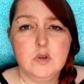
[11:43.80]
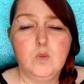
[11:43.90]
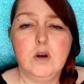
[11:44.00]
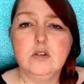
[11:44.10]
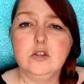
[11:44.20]

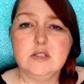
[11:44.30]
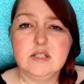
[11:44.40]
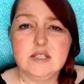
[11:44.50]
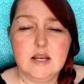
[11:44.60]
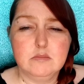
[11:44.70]
While
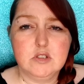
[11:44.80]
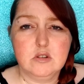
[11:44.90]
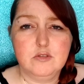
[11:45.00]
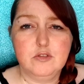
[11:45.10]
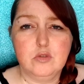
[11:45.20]
using
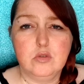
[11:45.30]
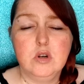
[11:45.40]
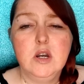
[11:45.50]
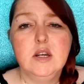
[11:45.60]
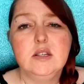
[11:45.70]
Samsung Flow,
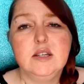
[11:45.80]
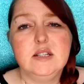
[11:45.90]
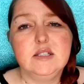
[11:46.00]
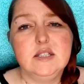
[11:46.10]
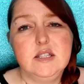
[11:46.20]
you
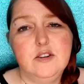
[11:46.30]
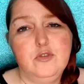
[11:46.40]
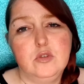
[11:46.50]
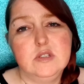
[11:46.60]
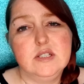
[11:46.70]
can see your
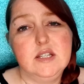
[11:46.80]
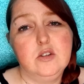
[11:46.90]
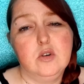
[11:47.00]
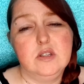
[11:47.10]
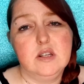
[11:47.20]
phone screen
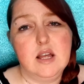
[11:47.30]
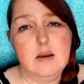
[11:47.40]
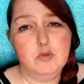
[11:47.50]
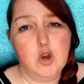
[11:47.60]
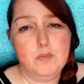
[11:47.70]
on your
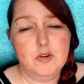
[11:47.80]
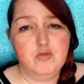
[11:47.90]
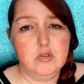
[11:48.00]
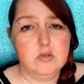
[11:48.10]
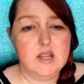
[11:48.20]
laptop in
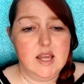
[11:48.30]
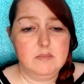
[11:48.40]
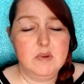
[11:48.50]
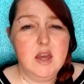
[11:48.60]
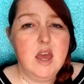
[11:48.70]
real
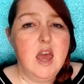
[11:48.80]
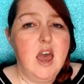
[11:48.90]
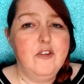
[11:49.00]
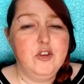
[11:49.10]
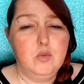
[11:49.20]
time.
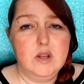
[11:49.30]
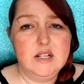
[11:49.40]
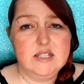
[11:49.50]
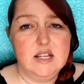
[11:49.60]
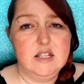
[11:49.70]
If you want
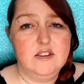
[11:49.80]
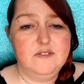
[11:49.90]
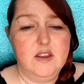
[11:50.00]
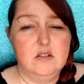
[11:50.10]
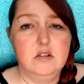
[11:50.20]
to send a
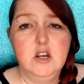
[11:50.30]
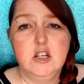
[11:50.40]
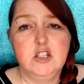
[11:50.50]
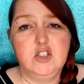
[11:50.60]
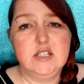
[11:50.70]
file,
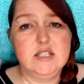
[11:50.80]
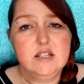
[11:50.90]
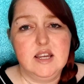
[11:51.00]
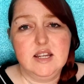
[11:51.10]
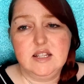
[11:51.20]
you just
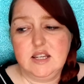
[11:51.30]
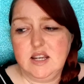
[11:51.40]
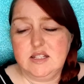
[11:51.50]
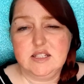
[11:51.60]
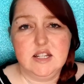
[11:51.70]
select it
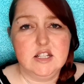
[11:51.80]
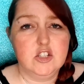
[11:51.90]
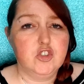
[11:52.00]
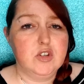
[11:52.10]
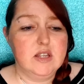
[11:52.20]
and send it
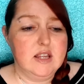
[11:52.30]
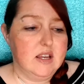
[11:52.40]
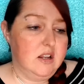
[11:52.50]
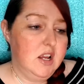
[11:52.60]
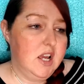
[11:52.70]
straight there.